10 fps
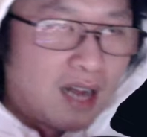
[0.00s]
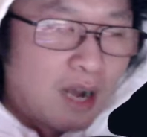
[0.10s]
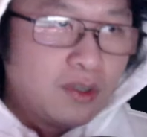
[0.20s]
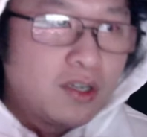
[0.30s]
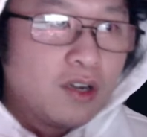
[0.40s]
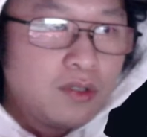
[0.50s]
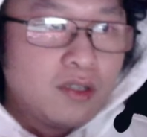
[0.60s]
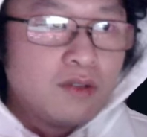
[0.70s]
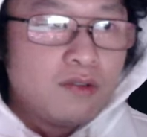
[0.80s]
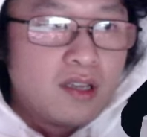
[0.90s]
would go
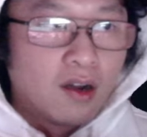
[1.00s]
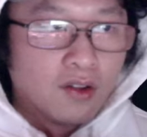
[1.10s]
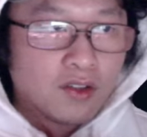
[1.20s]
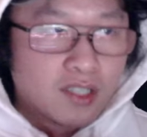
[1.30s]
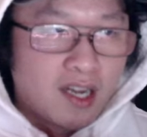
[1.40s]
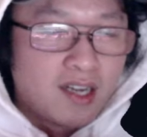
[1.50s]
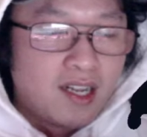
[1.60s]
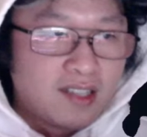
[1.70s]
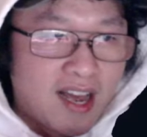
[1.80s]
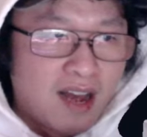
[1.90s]
to the Otherside
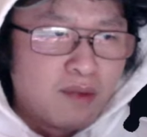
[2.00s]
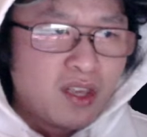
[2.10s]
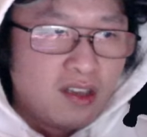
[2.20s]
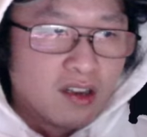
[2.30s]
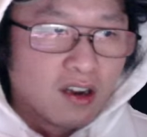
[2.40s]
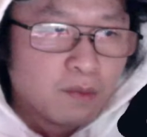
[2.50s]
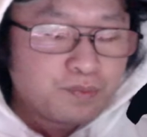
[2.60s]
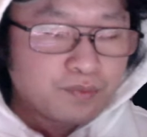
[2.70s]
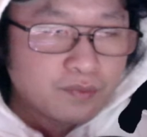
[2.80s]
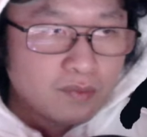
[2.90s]
tab here.
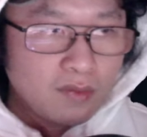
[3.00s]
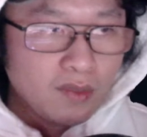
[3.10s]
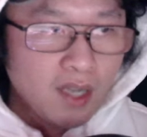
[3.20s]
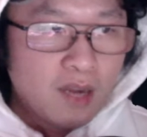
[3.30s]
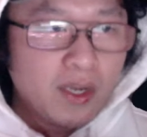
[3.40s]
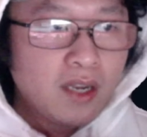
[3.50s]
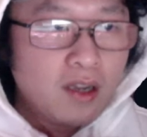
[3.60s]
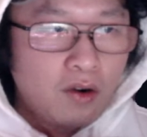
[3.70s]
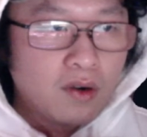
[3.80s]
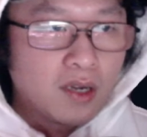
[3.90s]
And we can
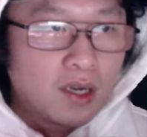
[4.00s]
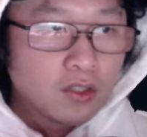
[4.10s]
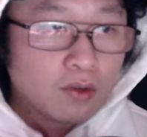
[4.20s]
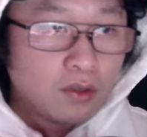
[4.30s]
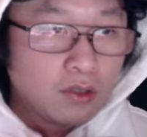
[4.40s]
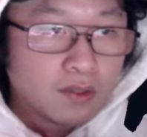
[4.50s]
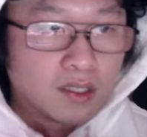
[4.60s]
go scroll over at